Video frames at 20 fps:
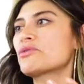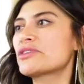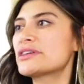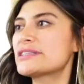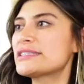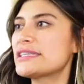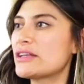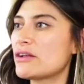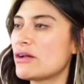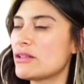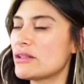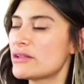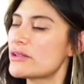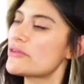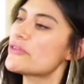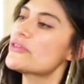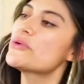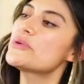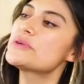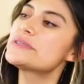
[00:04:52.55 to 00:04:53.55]
we're seeing all
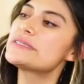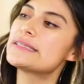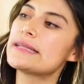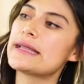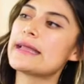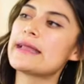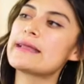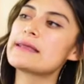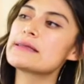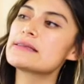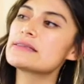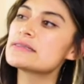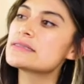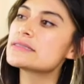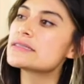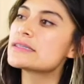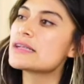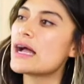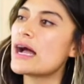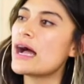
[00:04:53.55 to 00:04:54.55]
of those
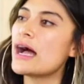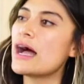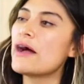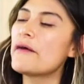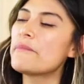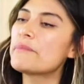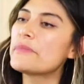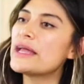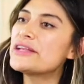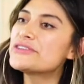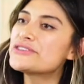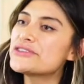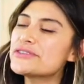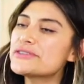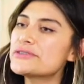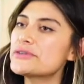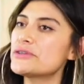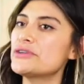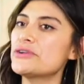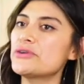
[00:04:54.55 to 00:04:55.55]
things yeah um, and just awesome.